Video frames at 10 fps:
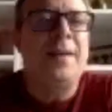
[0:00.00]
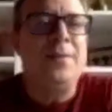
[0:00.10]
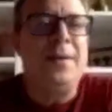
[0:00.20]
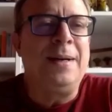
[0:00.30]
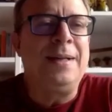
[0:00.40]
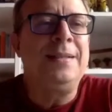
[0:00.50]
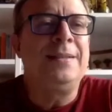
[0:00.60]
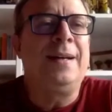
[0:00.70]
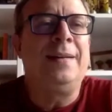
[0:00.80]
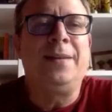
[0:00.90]
very much,
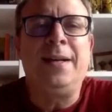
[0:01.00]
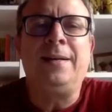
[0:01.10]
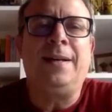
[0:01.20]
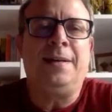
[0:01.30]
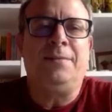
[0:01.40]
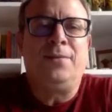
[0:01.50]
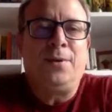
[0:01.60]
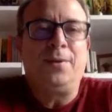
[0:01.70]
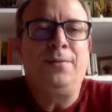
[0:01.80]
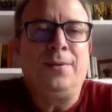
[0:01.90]
Andrea,
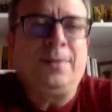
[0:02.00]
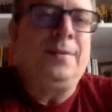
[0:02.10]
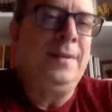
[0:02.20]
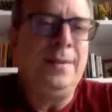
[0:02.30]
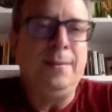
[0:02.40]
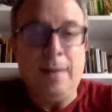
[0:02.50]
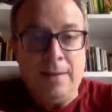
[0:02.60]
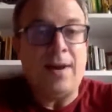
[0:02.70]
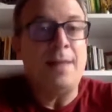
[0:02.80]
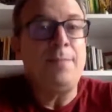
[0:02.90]
for
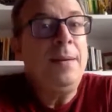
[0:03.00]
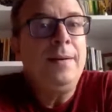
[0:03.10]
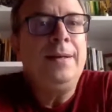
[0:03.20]
inviting me